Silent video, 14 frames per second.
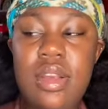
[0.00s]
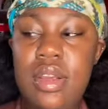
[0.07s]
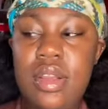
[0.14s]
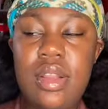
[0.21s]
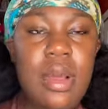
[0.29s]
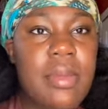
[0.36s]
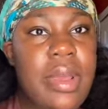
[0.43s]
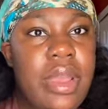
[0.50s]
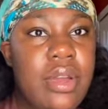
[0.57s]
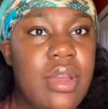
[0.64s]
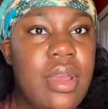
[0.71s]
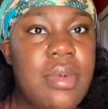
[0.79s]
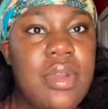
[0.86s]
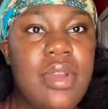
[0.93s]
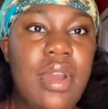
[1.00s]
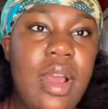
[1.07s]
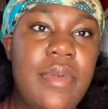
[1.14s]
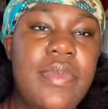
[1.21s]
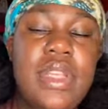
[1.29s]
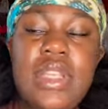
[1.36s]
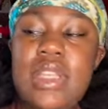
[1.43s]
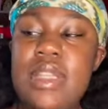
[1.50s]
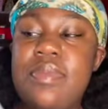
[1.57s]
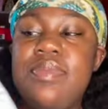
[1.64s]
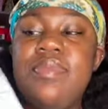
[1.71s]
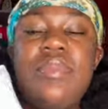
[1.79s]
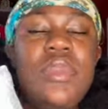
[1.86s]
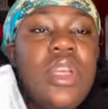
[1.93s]
that my hair came in, obviously.
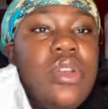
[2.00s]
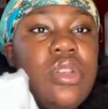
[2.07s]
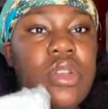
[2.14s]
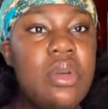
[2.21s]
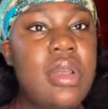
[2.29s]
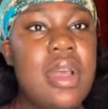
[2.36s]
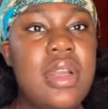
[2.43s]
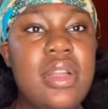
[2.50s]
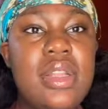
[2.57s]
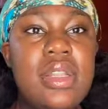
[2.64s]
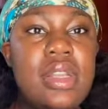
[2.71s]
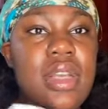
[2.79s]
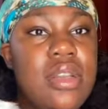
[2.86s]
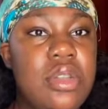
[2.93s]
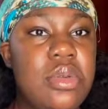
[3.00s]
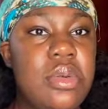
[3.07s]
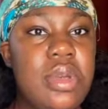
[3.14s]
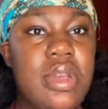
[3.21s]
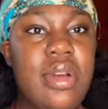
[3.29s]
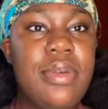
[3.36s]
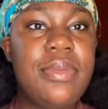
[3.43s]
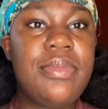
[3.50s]
So yeah, let's get into it, y'all.